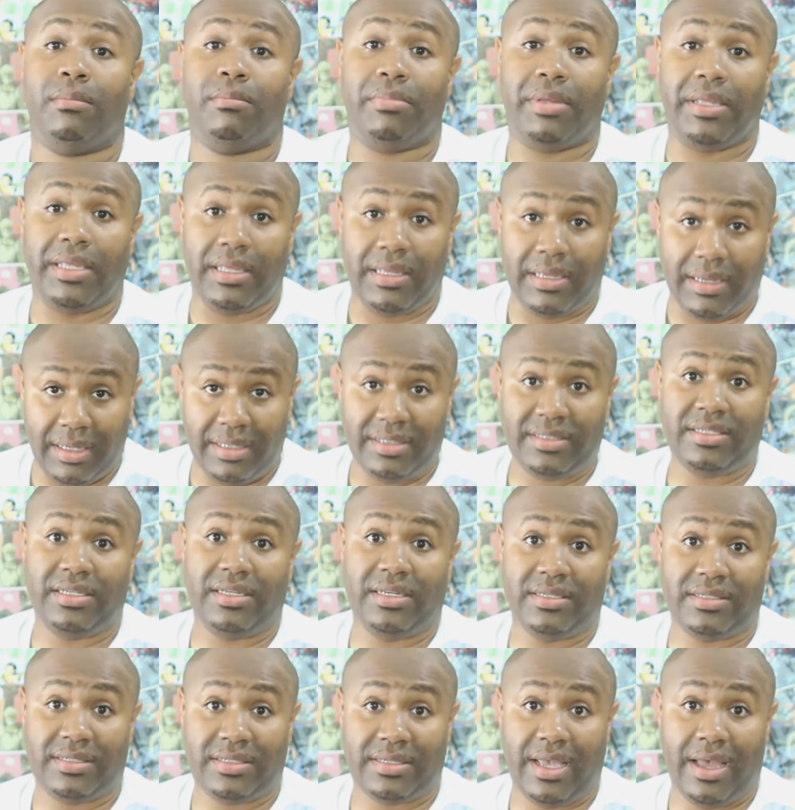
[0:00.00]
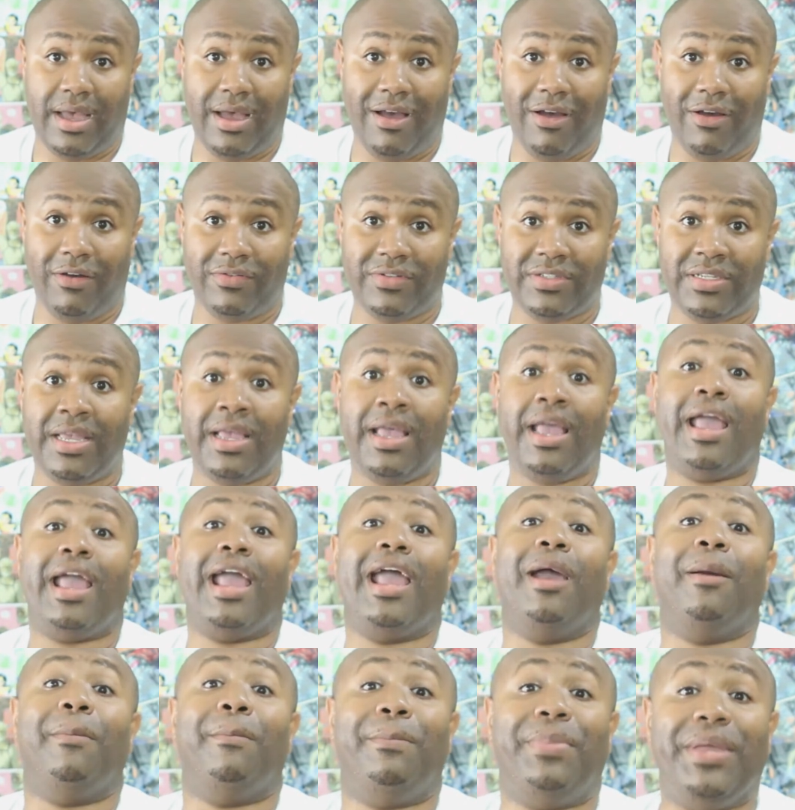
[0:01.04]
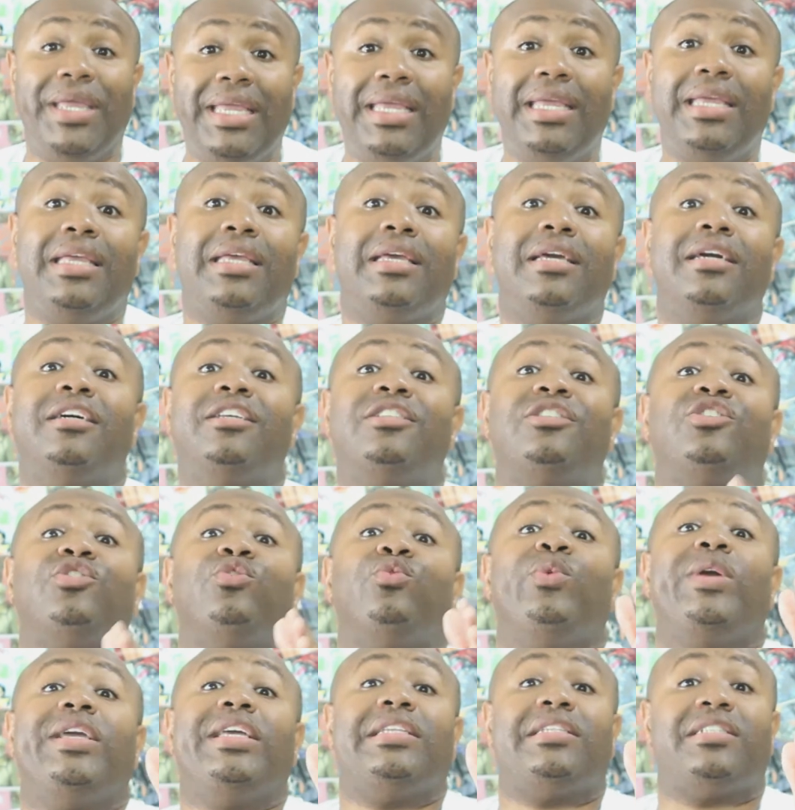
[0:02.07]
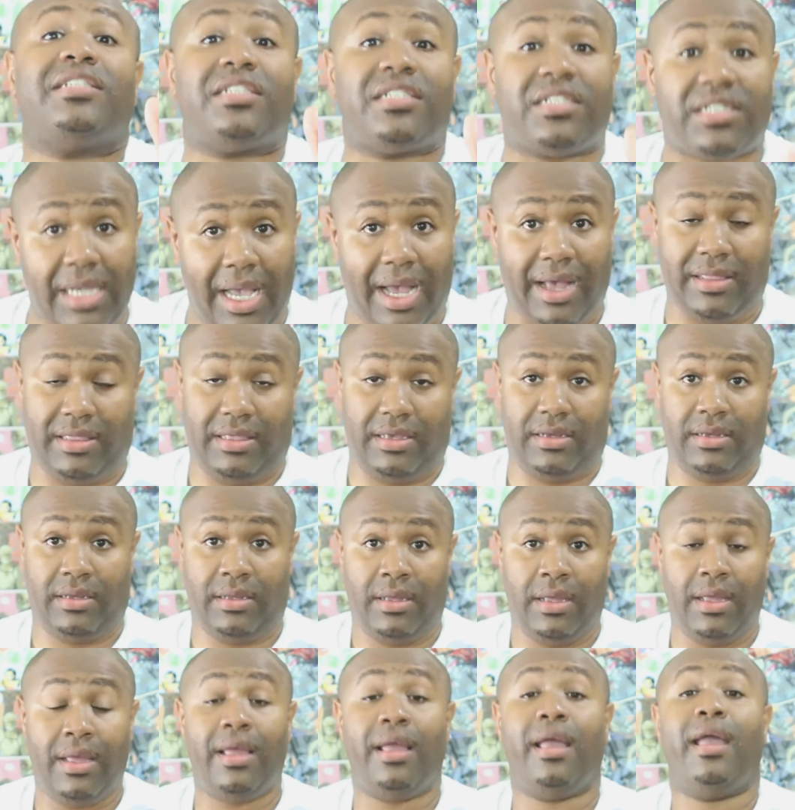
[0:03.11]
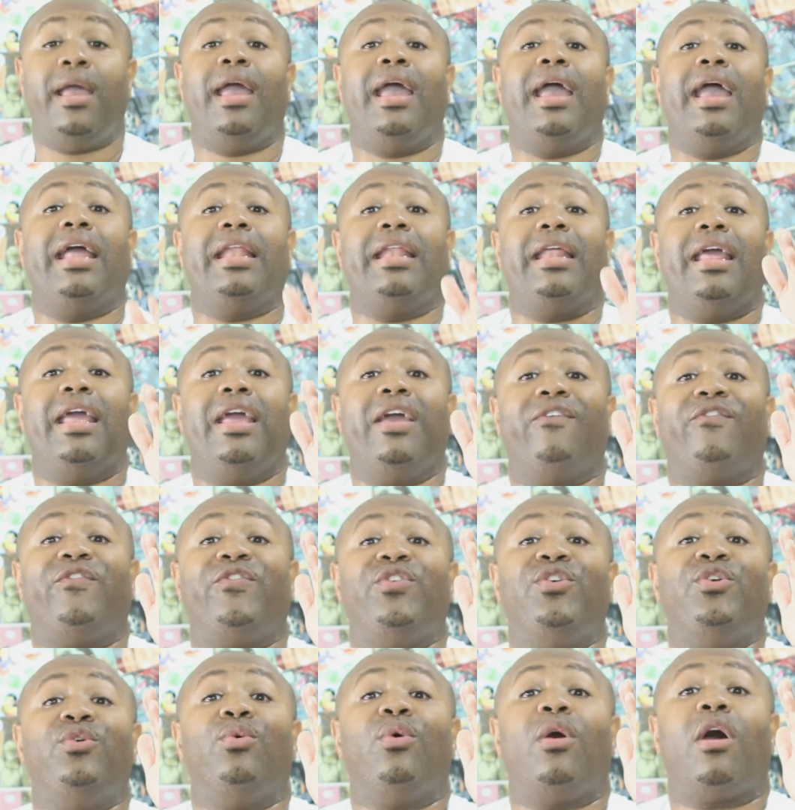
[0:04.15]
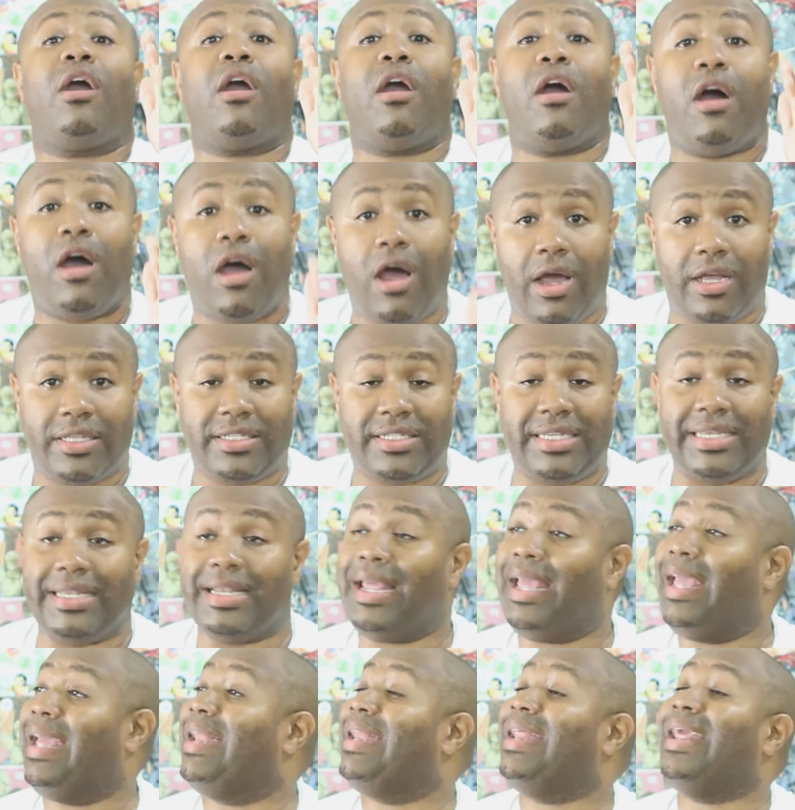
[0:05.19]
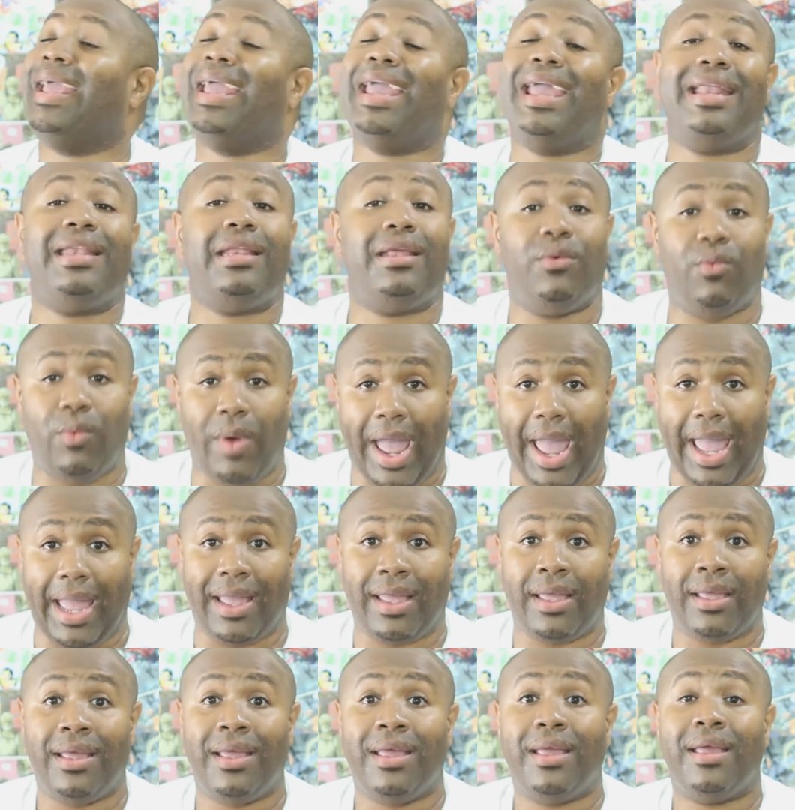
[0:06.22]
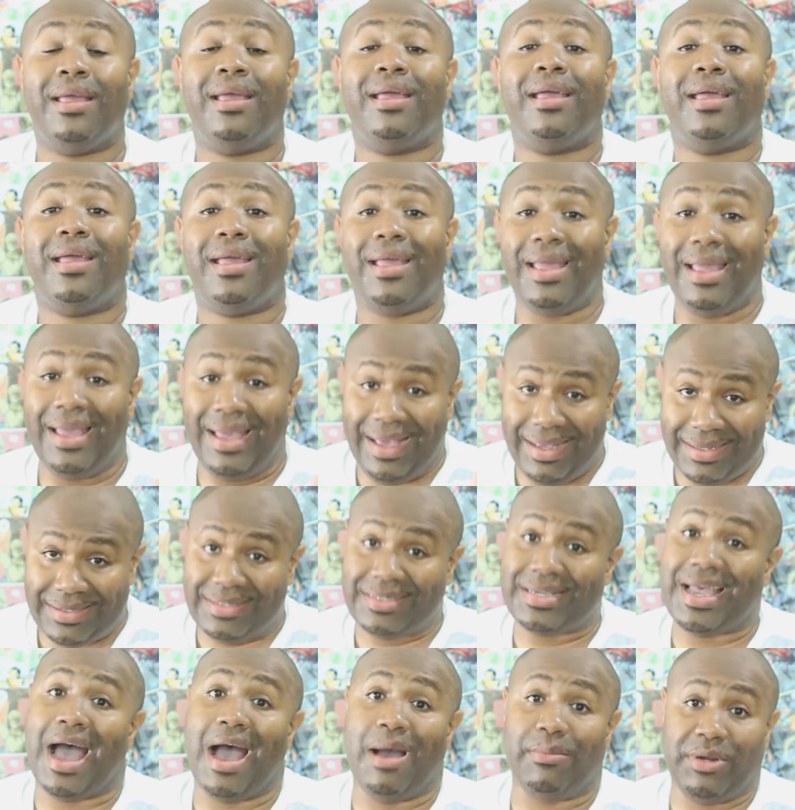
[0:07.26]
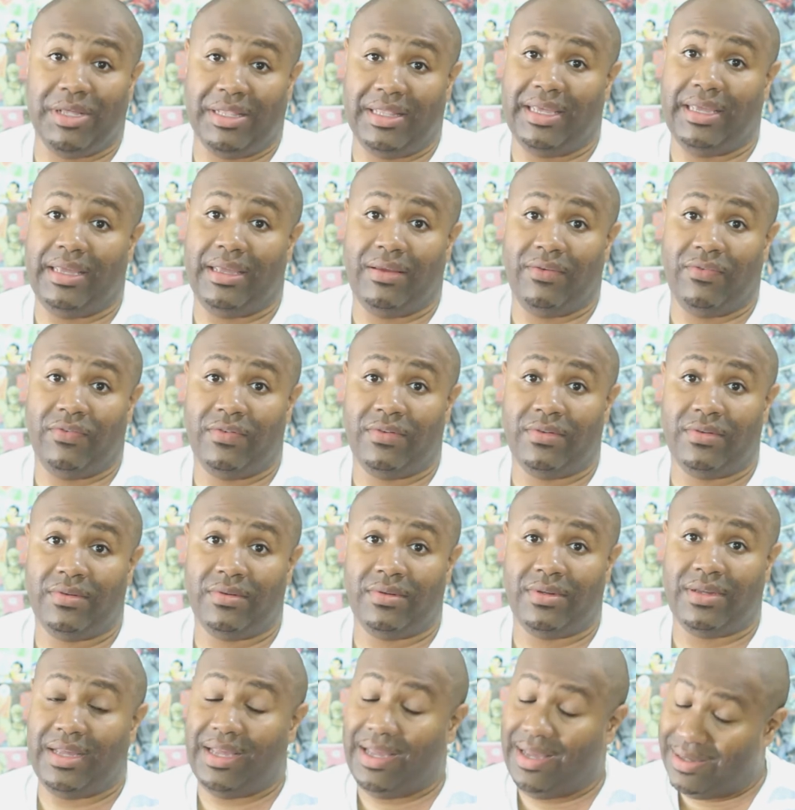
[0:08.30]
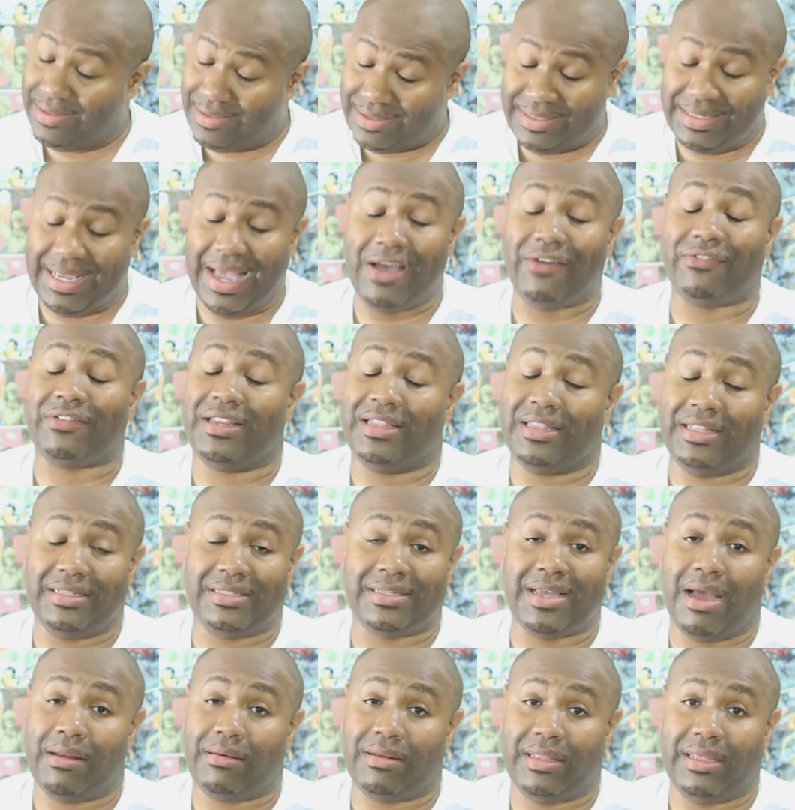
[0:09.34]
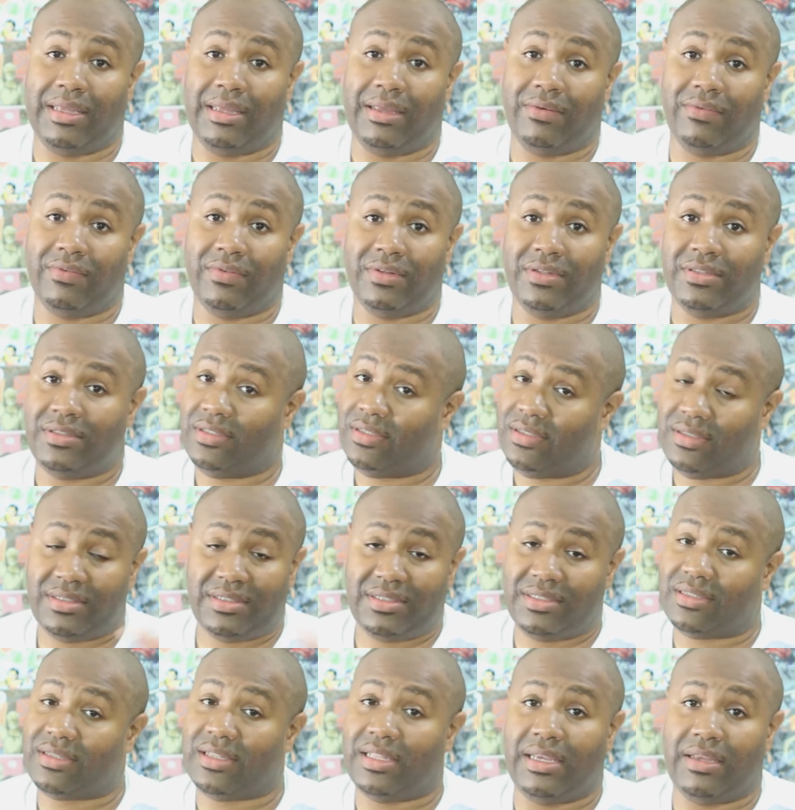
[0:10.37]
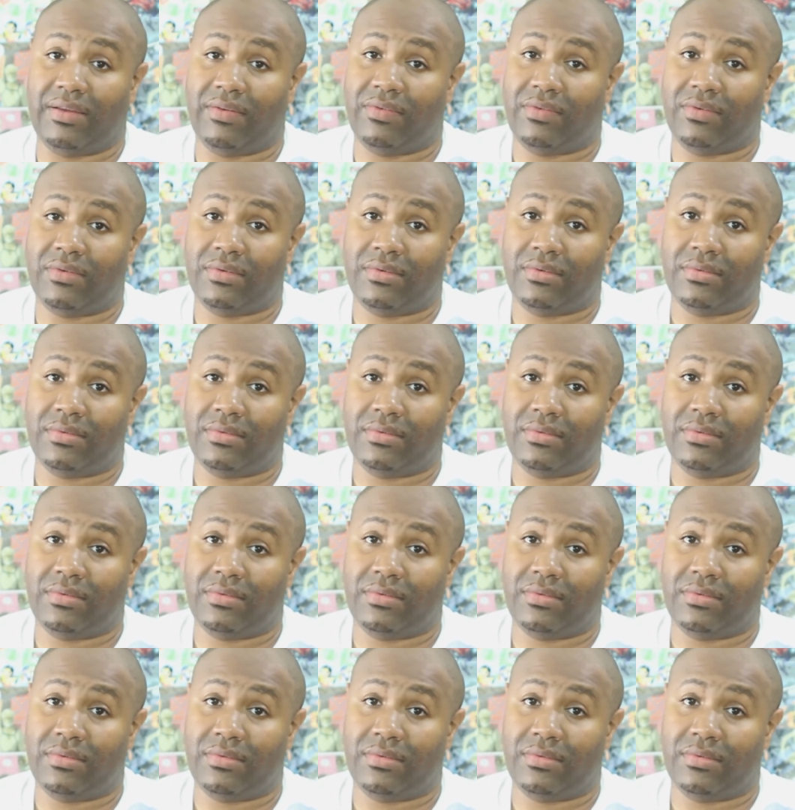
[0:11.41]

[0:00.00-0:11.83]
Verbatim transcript: be good to yourselves and be good to each other. And if you are haunted in any way, it's time to leave. It's definitely time to leave. Just leave.